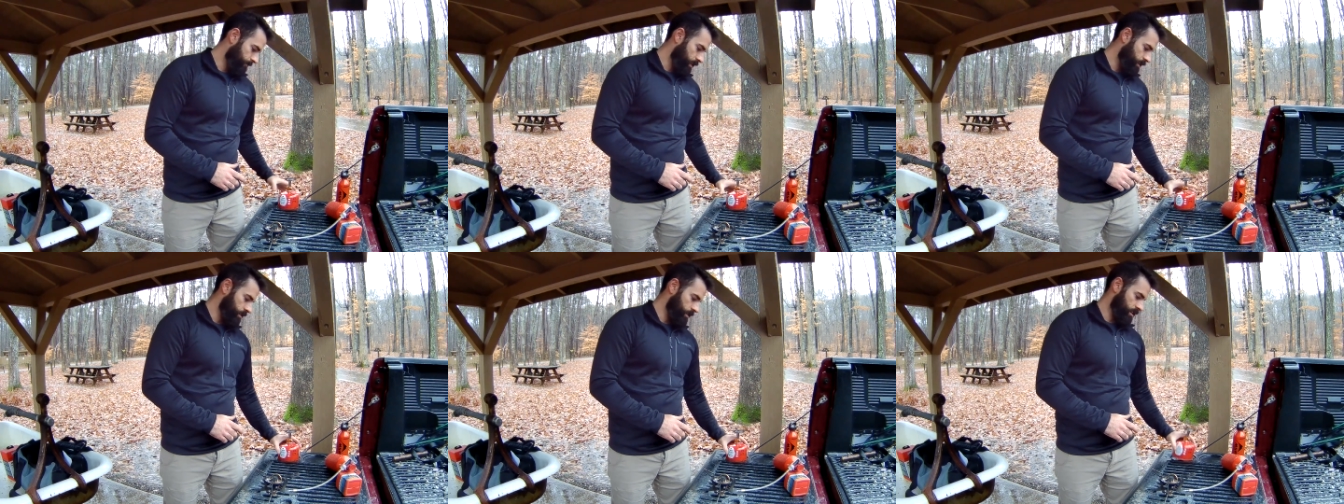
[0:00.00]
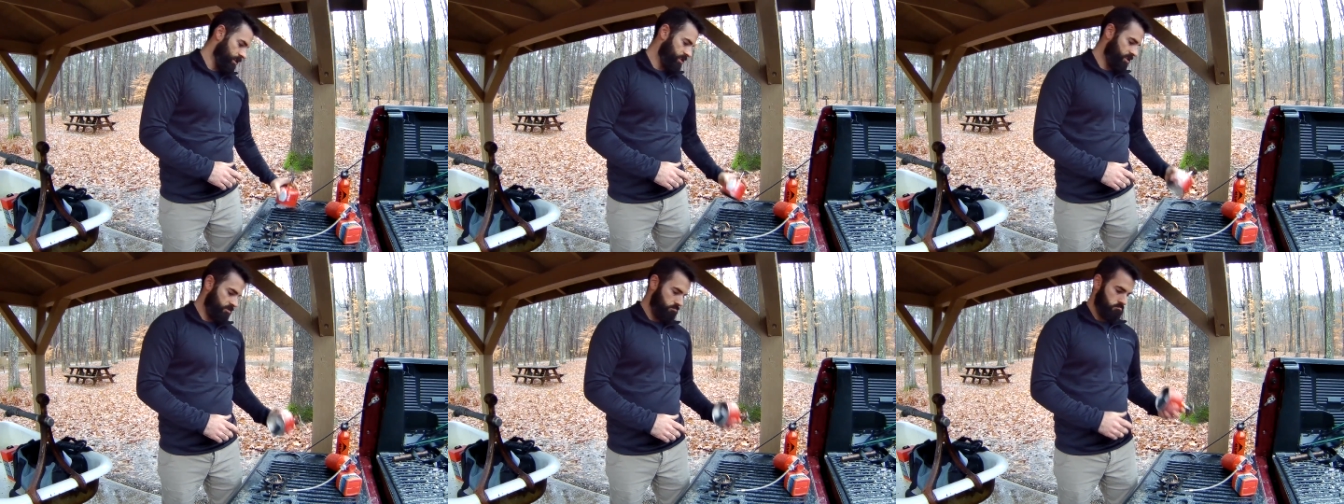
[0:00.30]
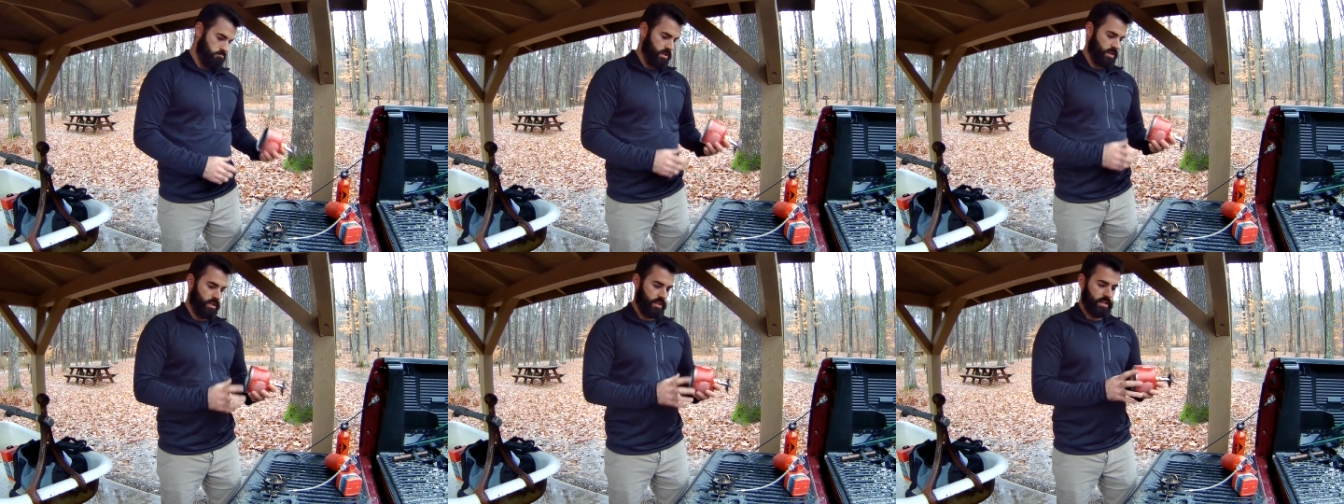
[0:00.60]
This,
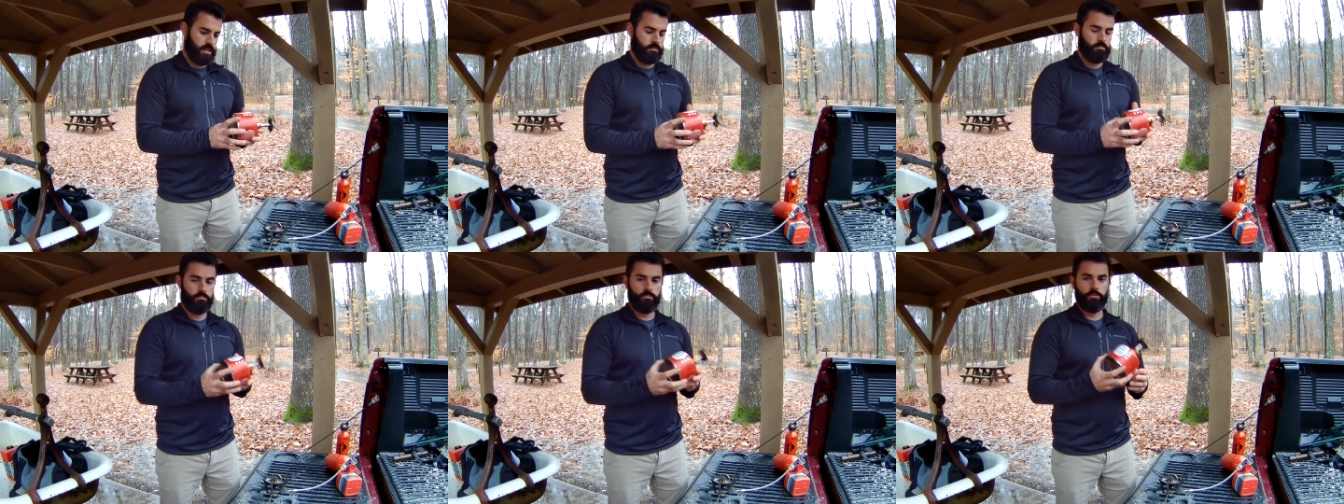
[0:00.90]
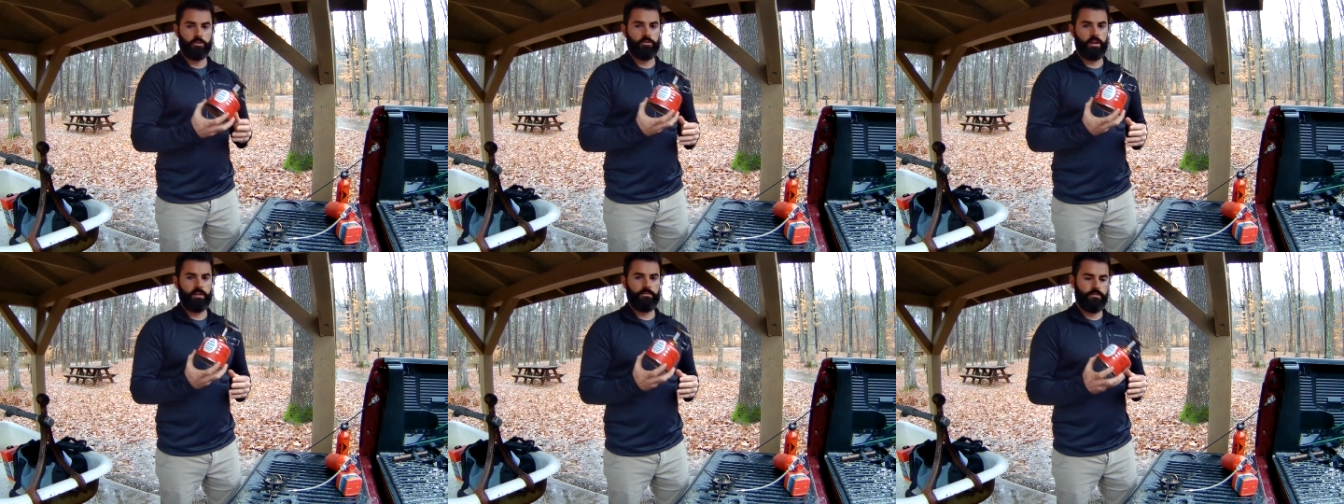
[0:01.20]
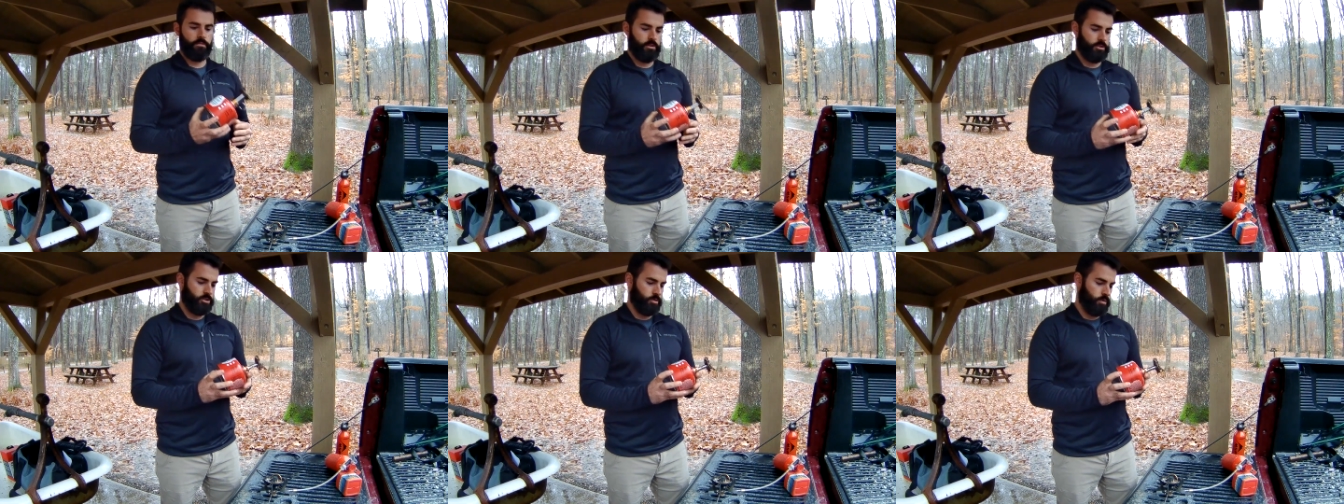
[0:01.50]
again, great
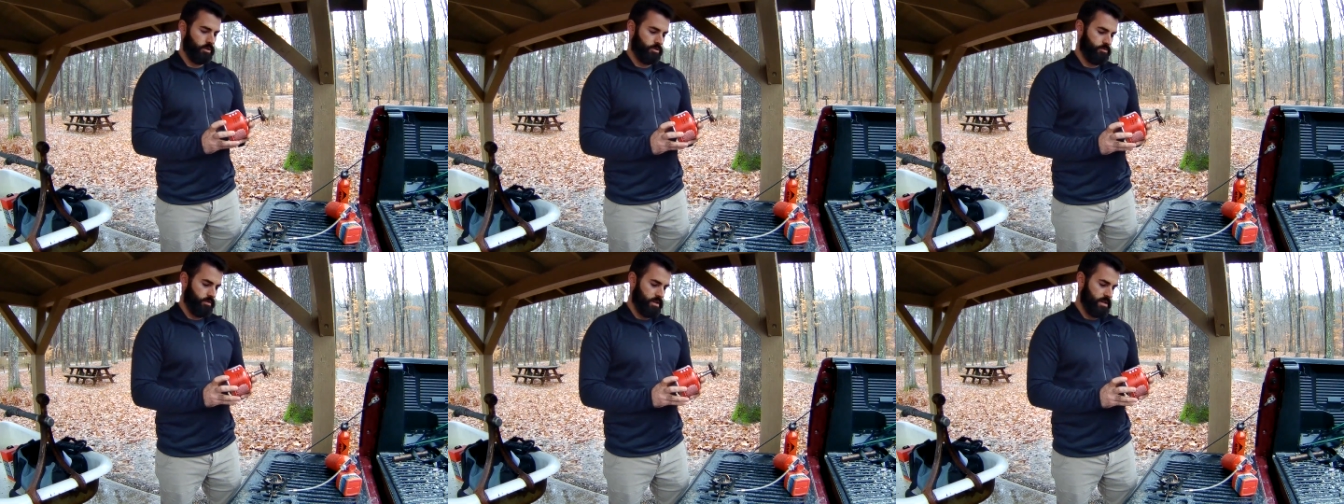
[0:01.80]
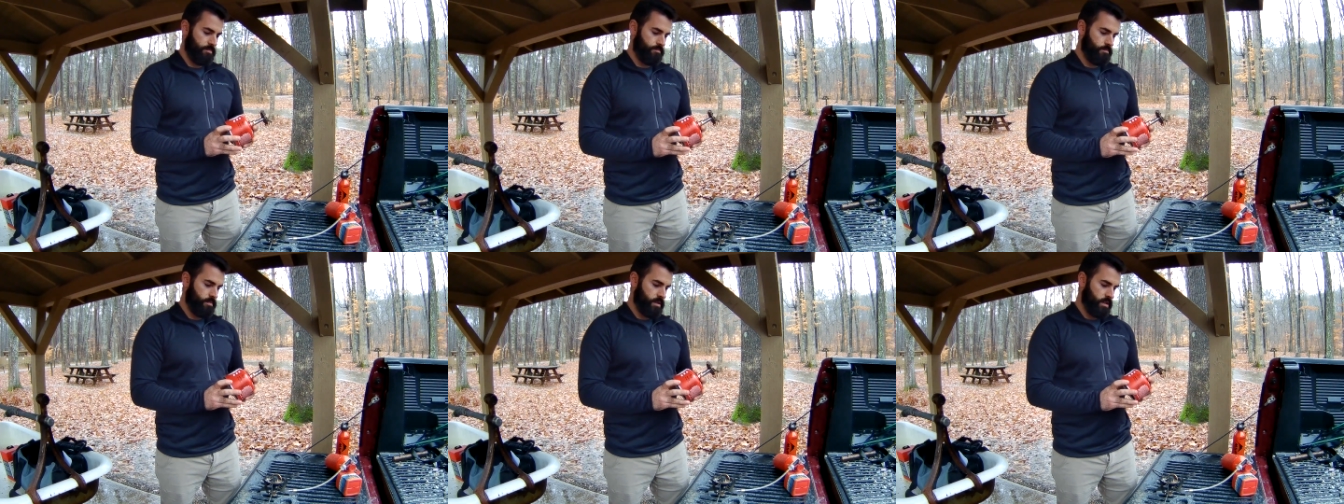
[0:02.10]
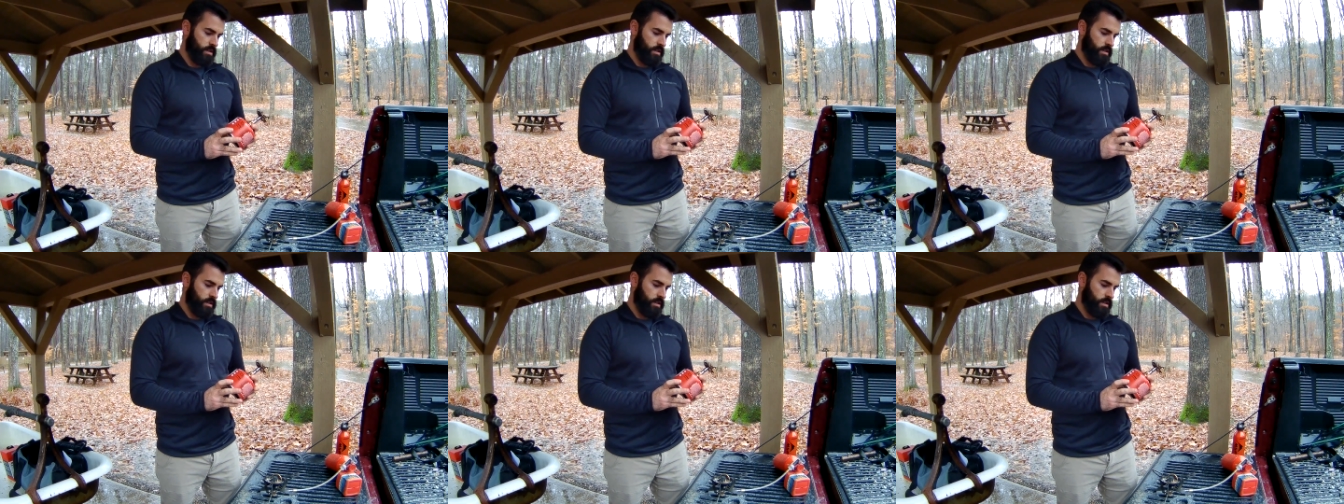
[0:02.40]
for the short trip.